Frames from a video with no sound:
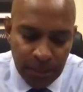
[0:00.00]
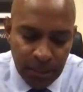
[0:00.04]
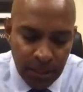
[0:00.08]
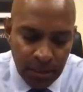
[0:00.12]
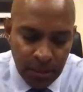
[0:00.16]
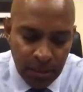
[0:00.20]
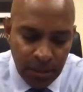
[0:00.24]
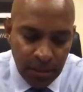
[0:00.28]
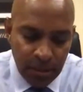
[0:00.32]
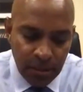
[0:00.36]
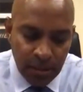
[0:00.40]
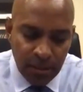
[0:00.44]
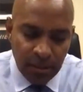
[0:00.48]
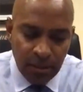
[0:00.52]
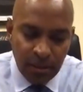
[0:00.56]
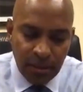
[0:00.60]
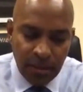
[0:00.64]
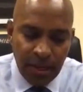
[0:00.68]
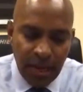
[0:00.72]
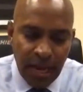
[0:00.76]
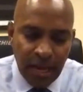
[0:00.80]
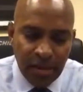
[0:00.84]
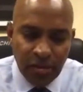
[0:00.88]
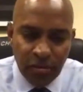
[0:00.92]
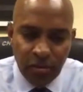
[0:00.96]
National
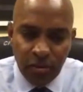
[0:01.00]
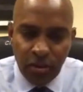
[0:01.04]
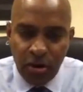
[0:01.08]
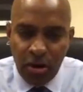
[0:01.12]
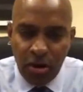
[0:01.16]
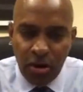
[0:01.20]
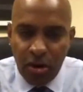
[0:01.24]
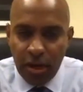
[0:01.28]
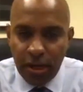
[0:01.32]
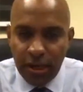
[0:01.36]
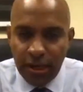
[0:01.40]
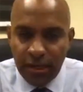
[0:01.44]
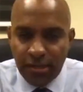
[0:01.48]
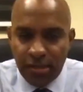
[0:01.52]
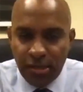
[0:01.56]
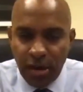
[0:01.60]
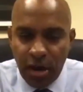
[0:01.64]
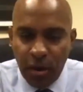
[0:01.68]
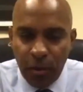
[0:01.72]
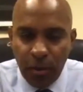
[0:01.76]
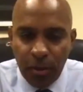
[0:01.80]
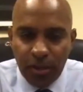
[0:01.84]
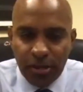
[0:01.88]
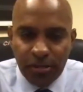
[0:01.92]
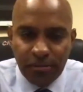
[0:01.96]
Guard has always been
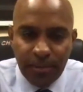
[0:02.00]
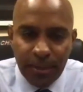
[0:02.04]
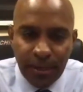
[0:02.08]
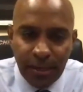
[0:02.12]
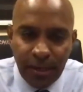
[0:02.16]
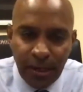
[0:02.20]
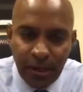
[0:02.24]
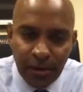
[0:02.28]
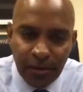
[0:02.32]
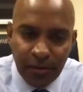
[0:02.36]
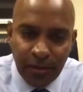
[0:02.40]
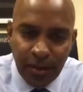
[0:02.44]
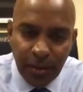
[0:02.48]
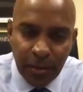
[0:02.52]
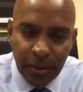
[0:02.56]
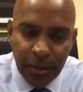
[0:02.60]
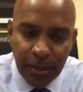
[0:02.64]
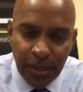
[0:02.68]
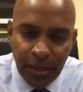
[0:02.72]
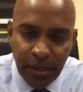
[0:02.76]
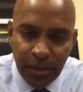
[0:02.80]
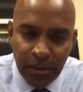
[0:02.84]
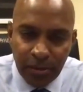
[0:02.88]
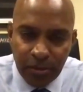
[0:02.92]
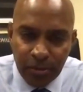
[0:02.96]
here. They were here
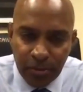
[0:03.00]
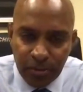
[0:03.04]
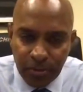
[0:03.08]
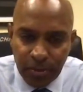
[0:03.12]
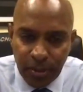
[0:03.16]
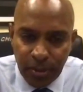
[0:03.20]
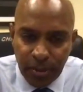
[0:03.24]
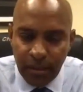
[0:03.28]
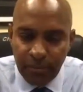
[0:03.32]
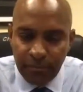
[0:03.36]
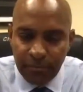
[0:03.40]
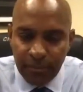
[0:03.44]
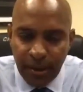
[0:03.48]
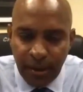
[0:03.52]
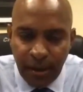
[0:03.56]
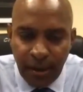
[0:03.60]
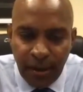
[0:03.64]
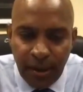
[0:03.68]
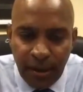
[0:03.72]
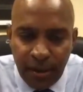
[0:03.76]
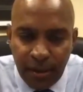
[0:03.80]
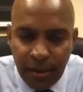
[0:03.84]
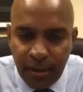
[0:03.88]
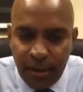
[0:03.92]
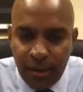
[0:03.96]
um, uh,
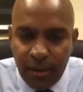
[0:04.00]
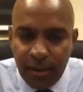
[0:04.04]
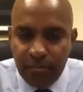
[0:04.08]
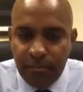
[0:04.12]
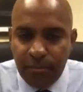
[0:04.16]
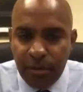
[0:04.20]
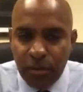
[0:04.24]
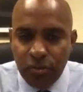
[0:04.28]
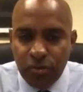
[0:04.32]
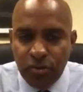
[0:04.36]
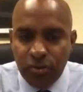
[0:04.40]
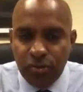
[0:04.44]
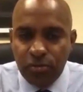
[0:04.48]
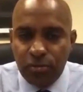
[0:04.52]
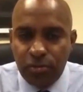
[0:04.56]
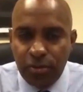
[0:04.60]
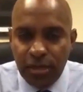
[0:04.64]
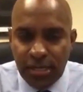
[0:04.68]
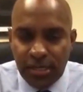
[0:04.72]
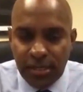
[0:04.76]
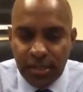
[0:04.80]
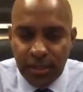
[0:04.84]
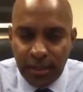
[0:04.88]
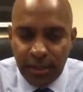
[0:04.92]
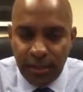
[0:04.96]
most recently
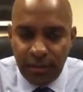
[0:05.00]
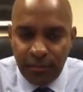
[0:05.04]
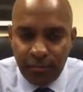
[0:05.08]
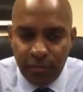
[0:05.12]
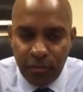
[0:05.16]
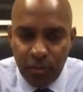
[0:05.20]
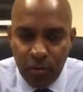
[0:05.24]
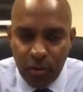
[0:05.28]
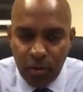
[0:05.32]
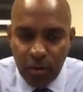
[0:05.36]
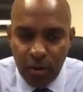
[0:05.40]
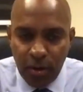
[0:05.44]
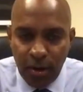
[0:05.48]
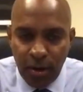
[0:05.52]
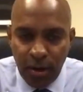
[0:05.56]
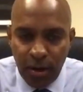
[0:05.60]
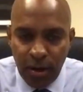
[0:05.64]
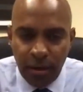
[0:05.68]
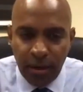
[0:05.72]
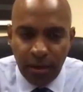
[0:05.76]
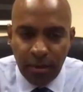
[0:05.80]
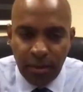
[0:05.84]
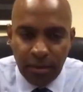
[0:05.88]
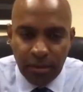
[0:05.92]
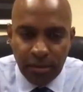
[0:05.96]
for this COVID
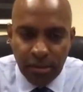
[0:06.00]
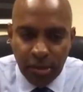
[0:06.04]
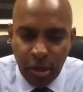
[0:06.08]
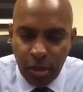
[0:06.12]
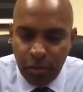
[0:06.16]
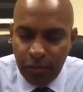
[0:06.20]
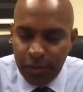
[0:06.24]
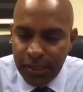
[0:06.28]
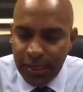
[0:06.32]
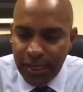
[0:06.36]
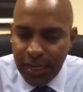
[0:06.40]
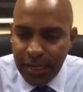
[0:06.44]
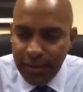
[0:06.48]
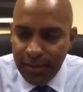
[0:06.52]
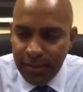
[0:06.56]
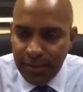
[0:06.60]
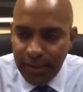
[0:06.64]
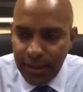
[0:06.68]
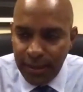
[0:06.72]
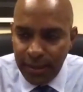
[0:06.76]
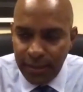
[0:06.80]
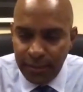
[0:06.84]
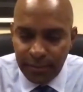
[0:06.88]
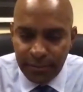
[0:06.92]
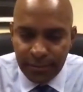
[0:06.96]
19
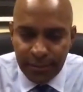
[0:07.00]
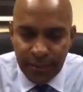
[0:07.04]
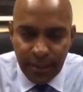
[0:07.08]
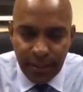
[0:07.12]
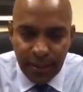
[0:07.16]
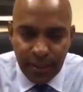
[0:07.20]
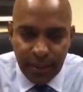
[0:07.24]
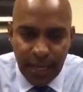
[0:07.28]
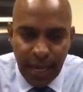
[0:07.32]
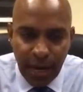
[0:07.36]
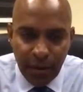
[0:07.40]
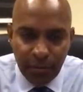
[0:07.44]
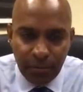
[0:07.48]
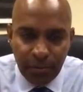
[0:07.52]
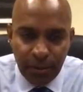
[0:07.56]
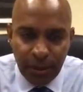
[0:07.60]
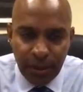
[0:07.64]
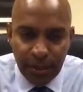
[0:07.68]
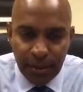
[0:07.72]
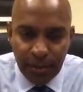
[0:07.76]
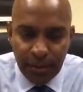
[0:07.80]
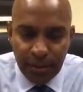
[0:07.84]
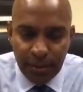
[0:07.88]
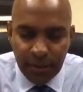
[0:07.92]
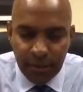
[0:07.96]
uh, outbreak and
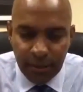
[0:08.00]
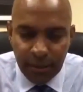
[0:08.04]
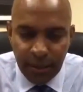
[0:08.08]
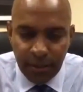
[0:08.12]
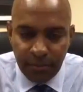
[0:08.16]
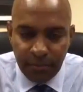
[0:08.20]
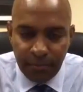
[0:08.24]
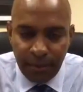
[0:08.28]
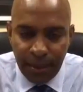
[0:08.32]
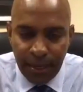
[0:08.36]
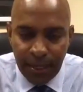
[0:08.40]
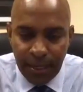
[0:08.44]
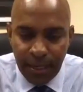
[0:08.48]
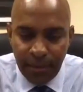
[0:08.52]
pandemic.